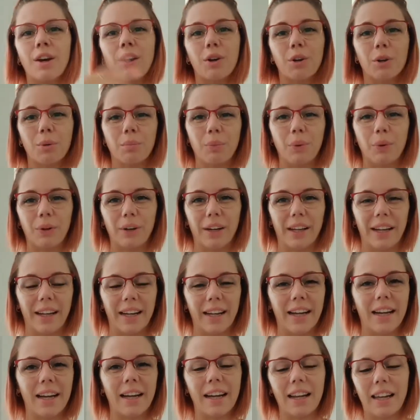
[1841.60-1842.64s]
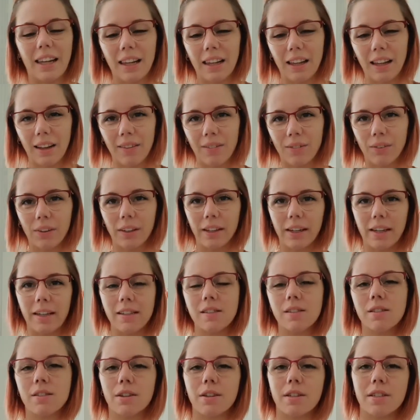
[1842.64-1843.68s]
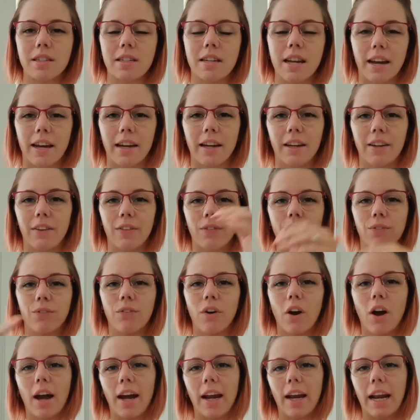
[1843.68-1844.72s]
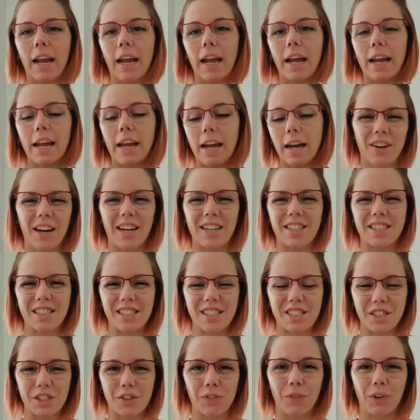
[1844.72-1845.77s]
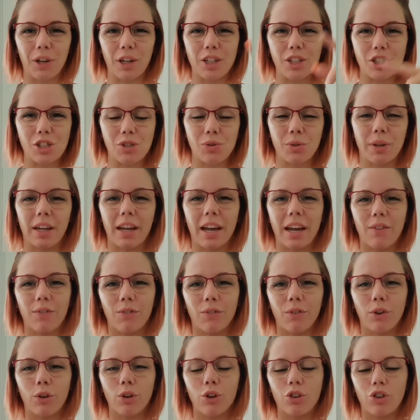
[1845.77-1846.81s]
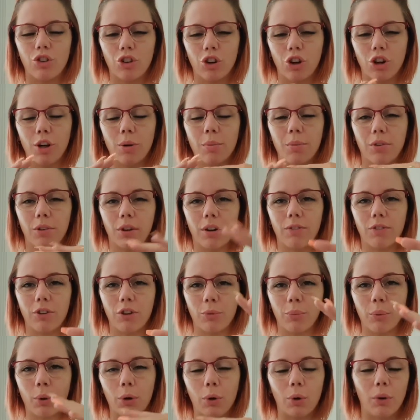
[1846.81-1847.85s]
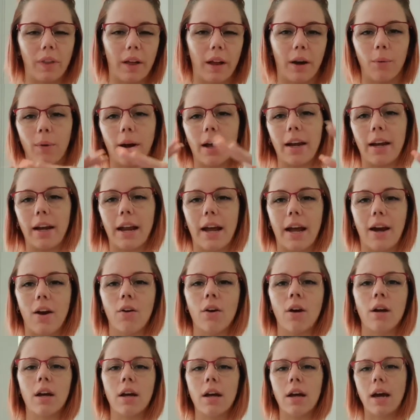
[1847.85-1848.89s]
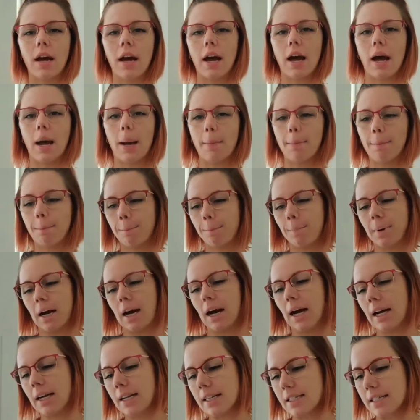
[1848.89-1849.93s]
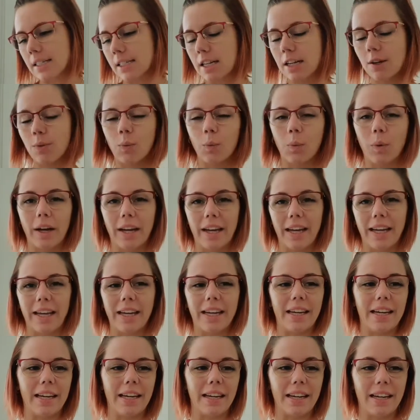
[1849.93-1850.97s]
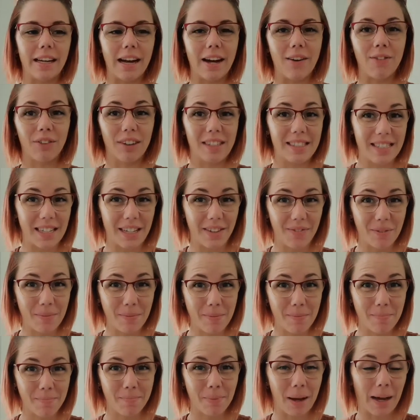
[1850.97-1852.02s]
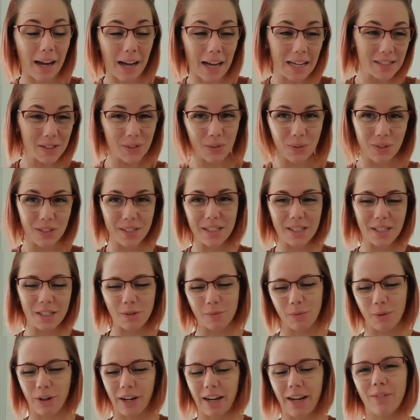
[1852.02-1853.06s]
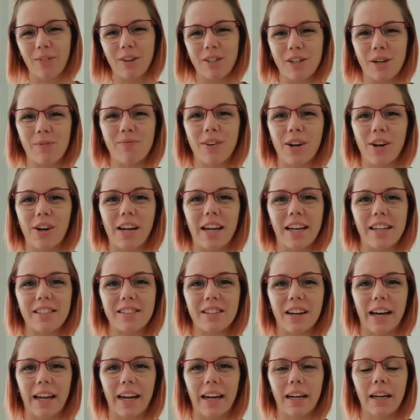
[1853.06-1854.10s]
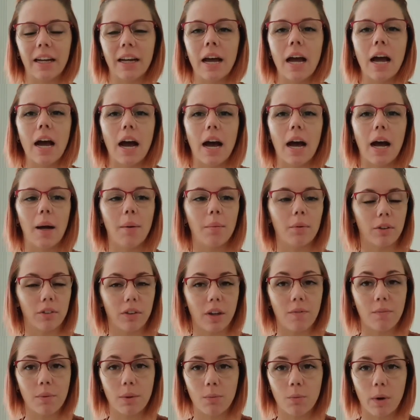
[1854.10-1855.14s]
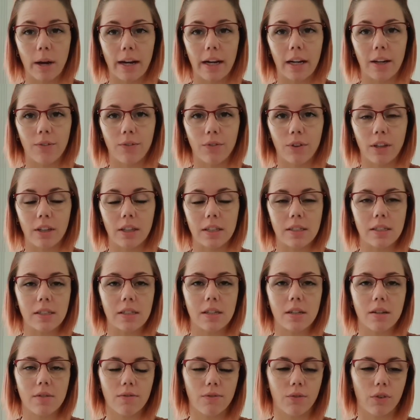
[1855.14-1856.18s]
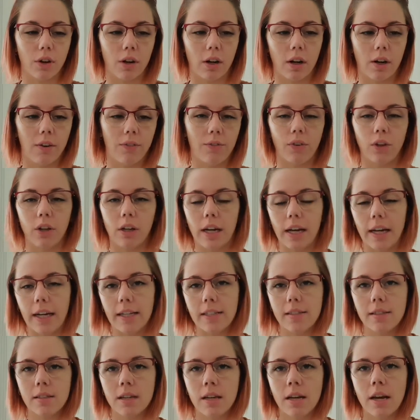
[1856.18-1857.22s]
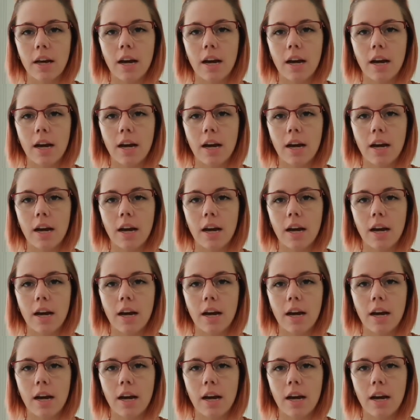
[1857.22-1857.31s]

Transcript: Good morning, lovely. So today is Friday. I've actually just finished doing a food shop, so I've just put all that away now. But we received a parcel this morning, which I'm very excited because I've been waiting for this for a few days.